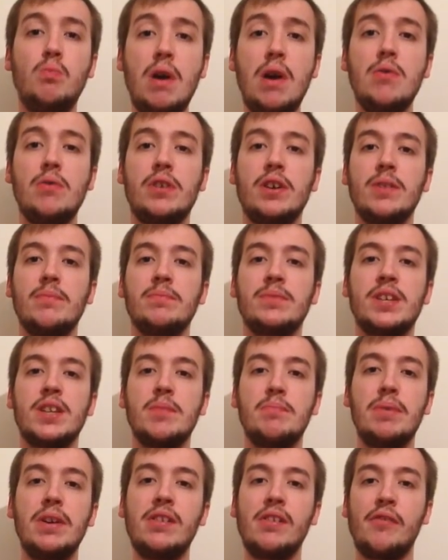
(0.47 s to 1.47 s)
Welcome to
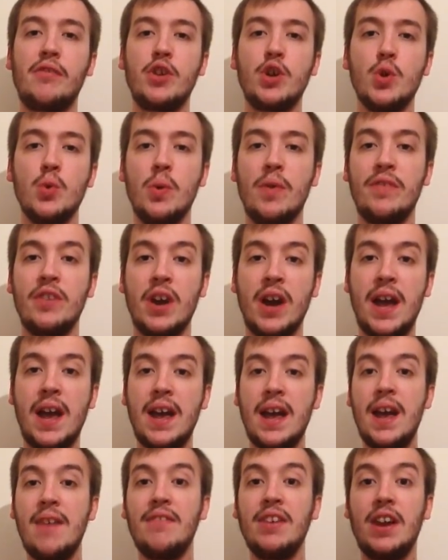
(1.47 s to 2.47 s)
the beer review with your
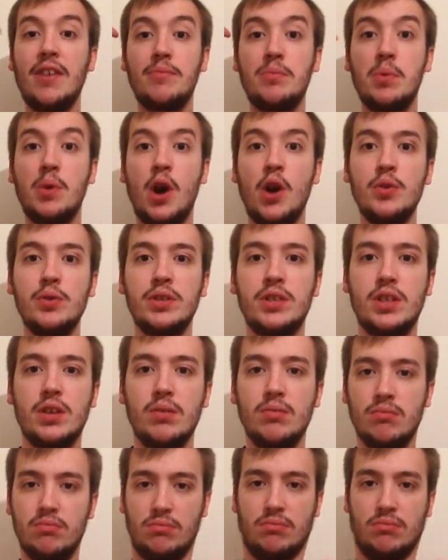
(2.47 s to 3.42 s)
ever-lovable host,